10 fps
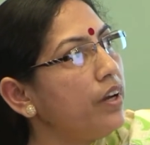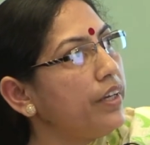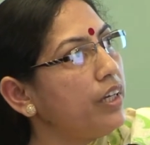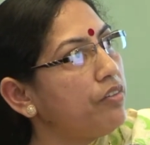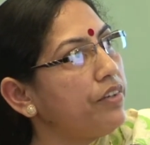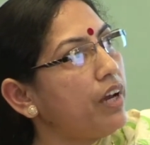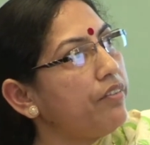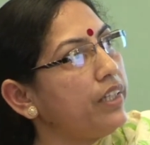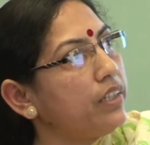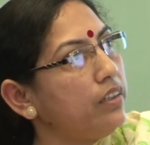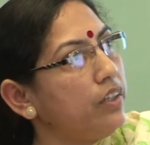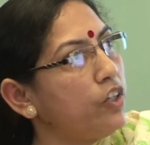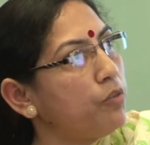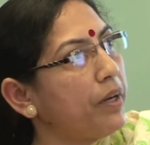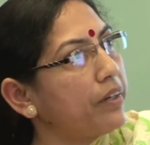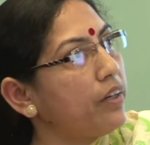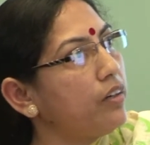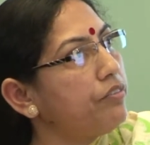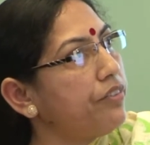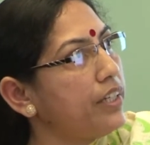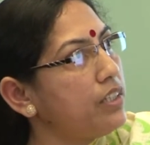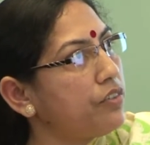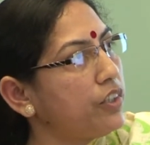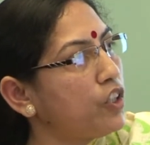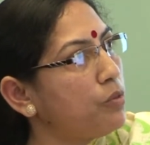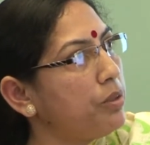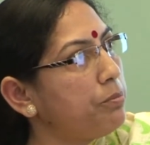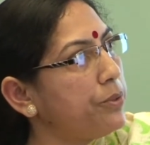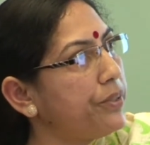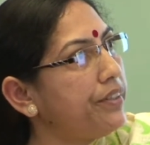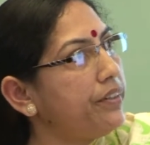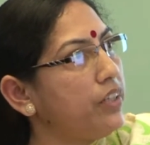Here we have internal earmarking of funds for the urban poor,